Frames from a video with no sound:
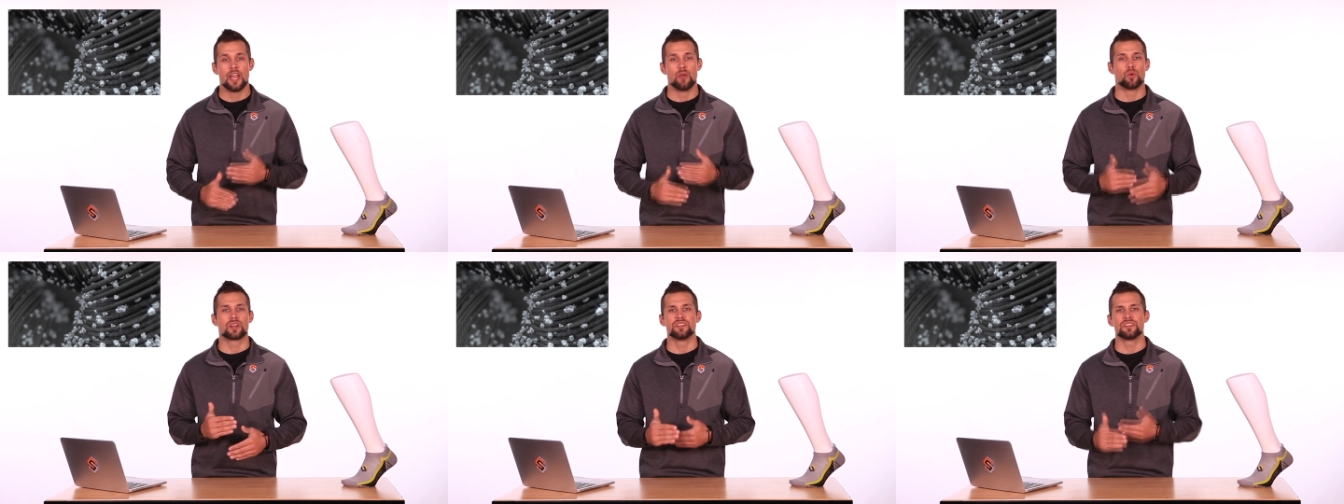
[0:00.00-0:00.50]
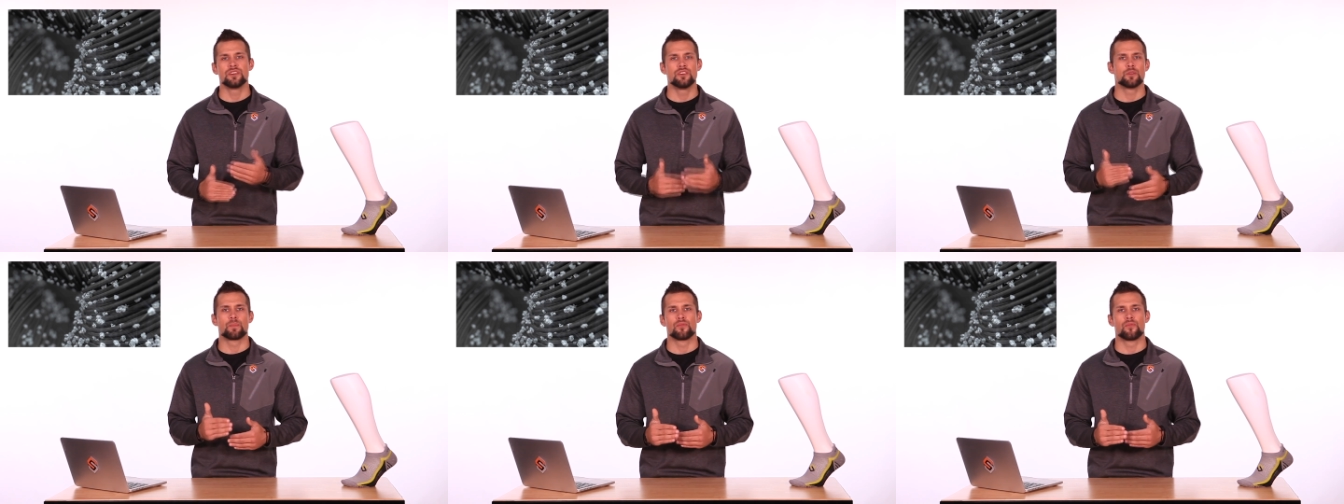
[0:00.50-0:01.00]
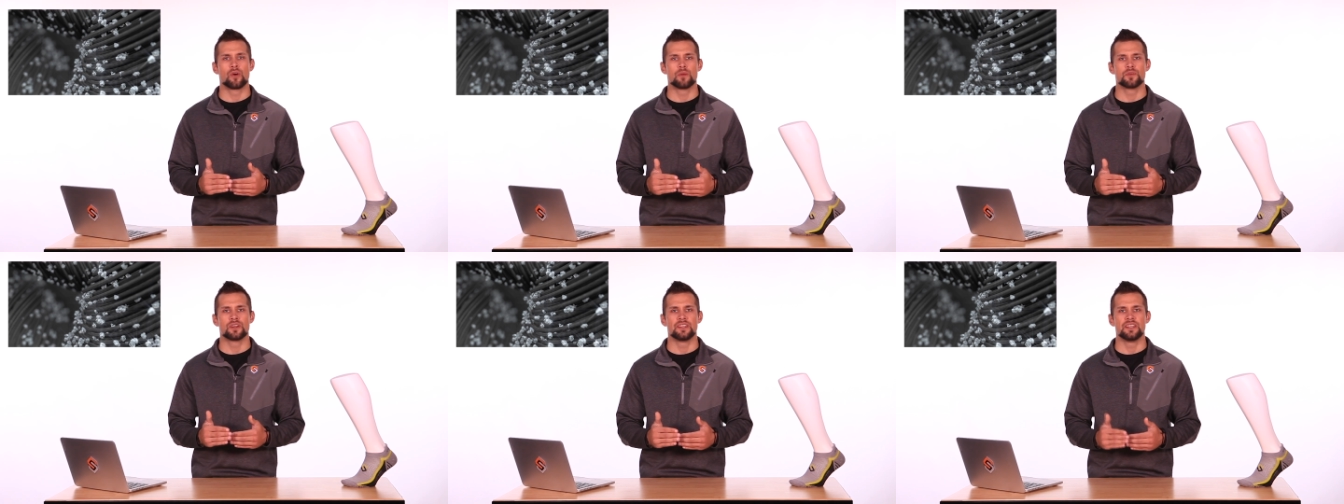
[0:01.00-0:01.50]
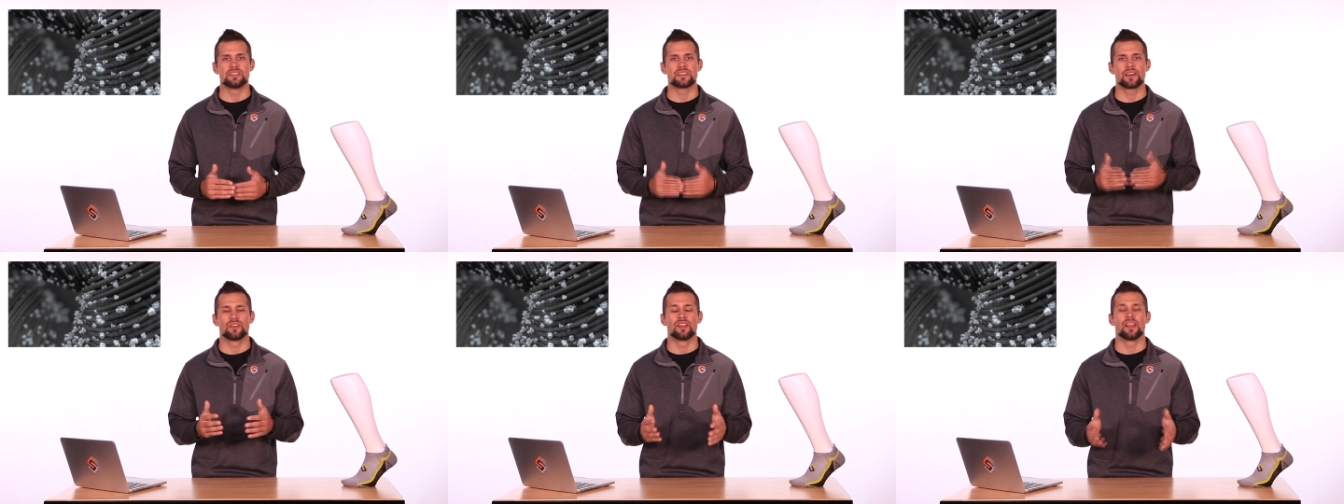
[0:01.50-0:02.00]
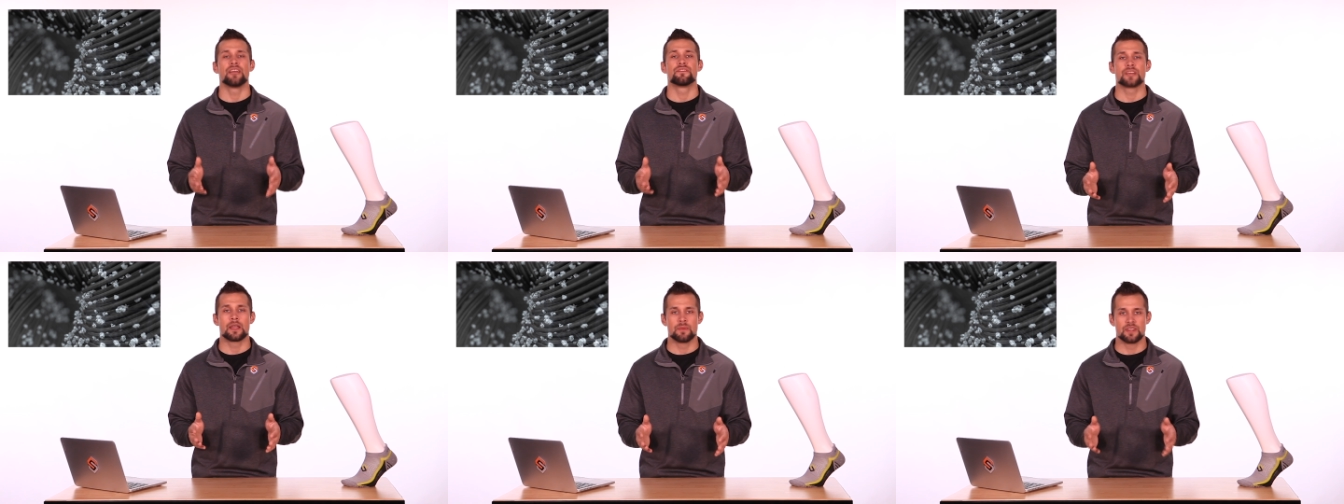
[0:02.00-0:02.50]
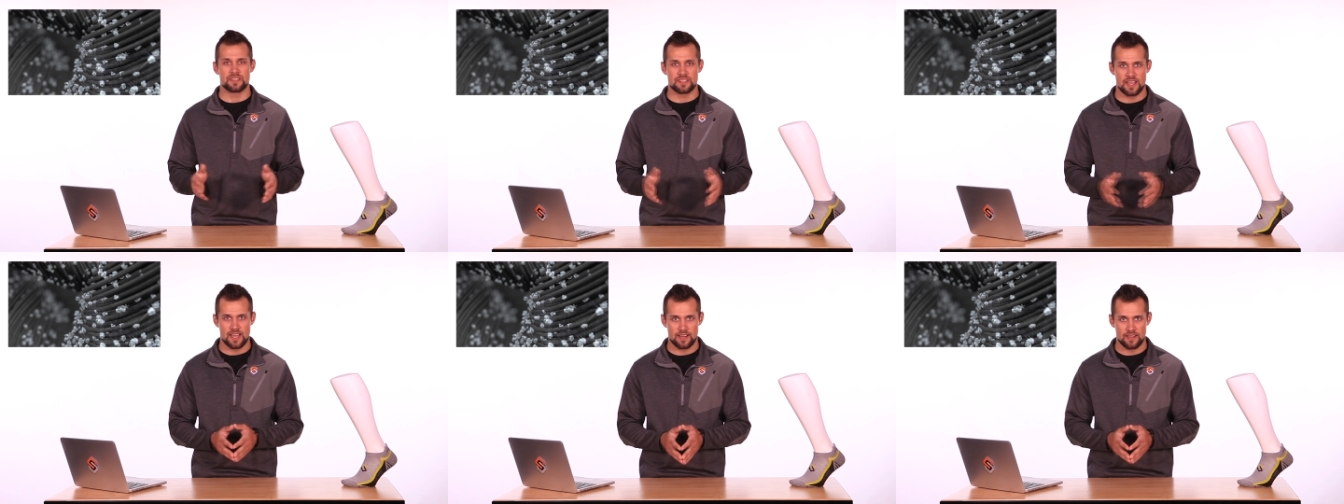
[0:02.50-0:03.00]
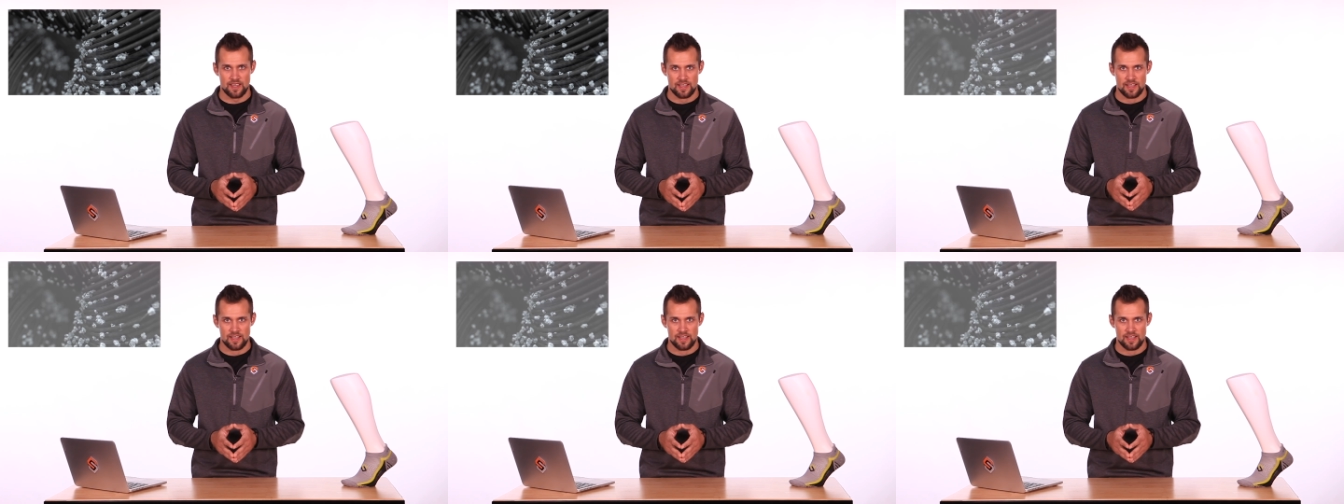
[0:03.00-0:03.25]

and will continue to perform during the entire lifetime of the sock.